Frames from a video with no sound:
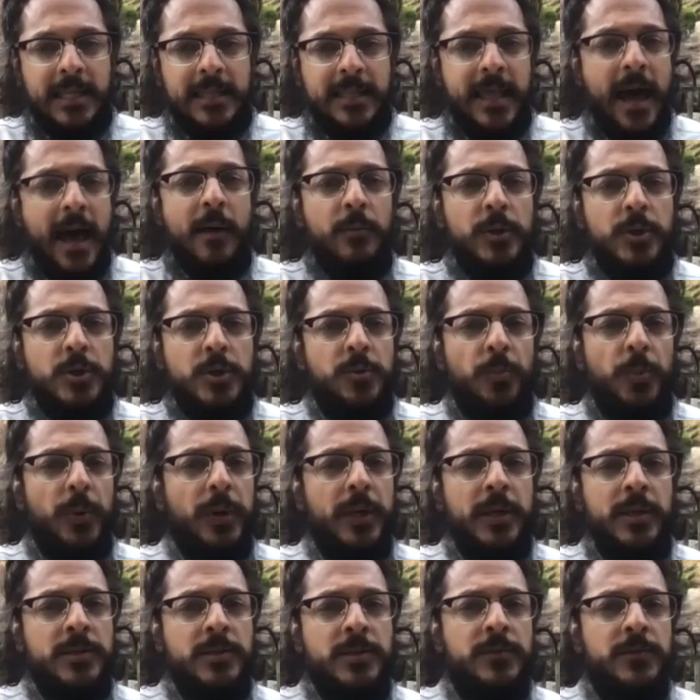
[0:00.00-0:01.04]
that which
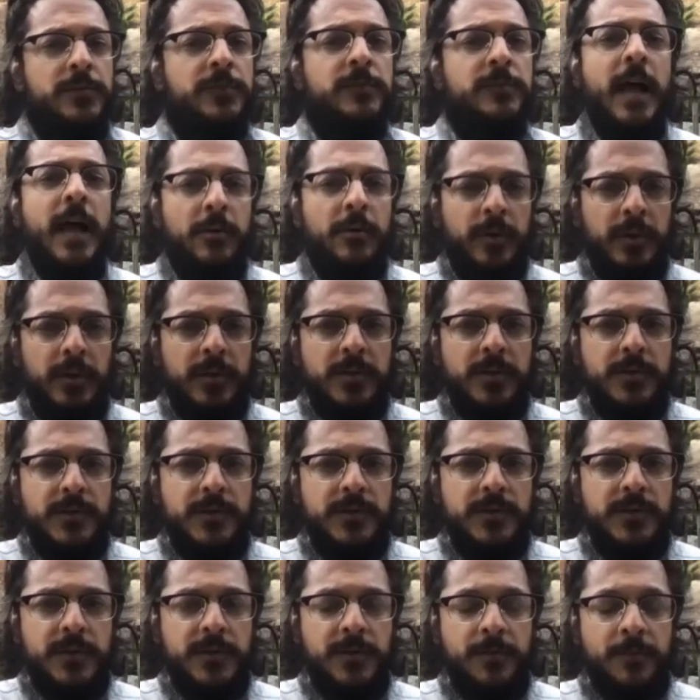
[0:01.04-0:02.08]
brings
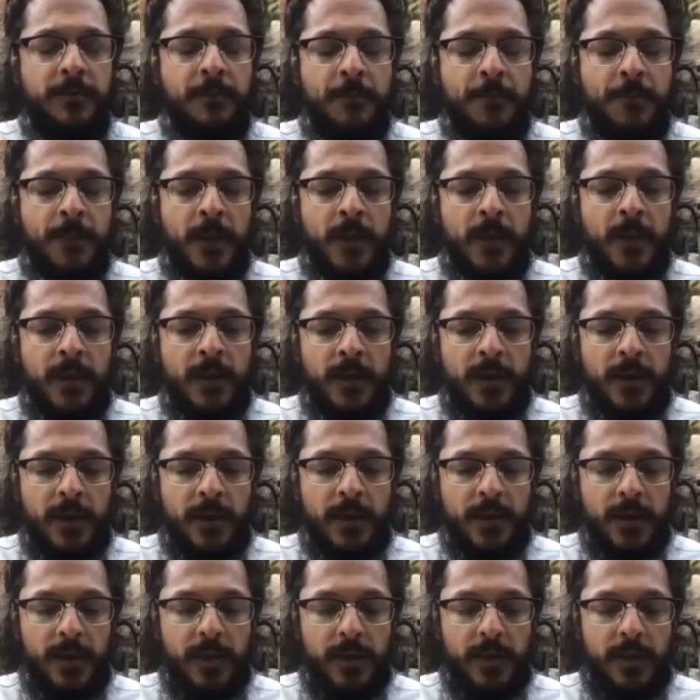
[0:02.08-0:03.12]
flowers.
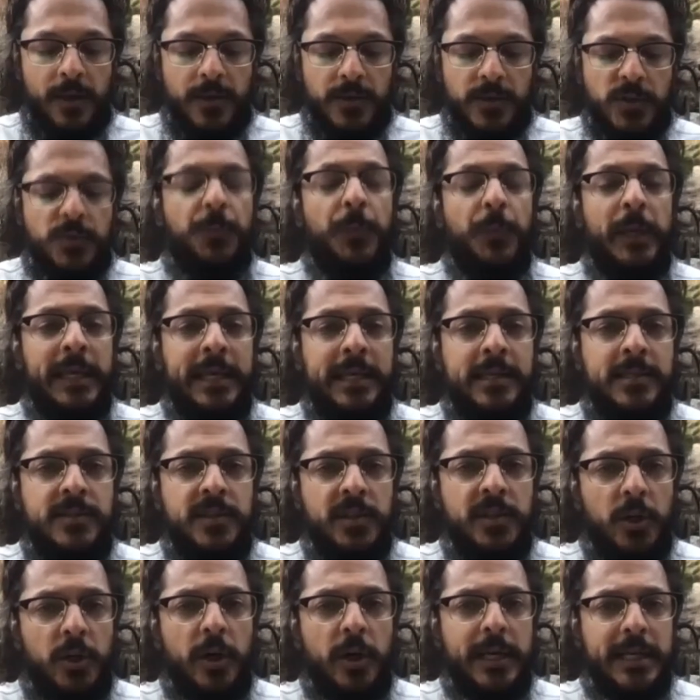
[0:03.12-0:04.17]
Spring is
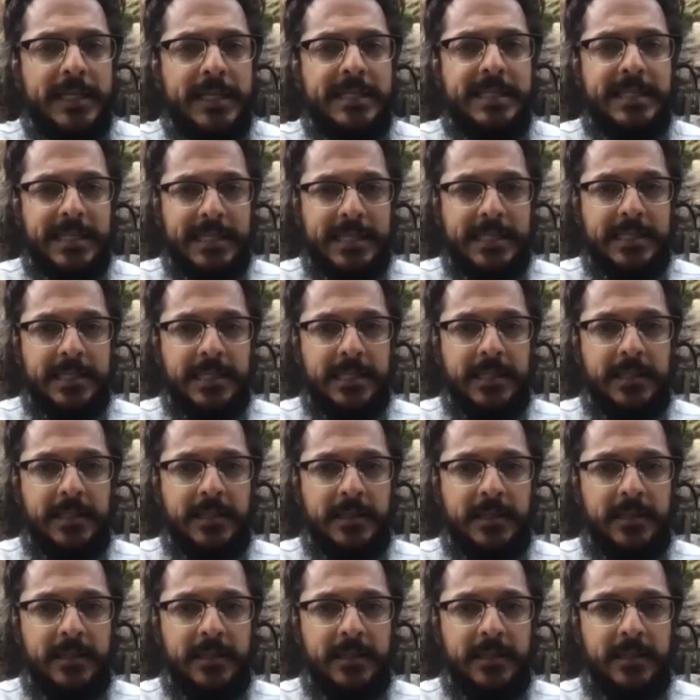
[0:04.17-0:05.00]
the greatest season.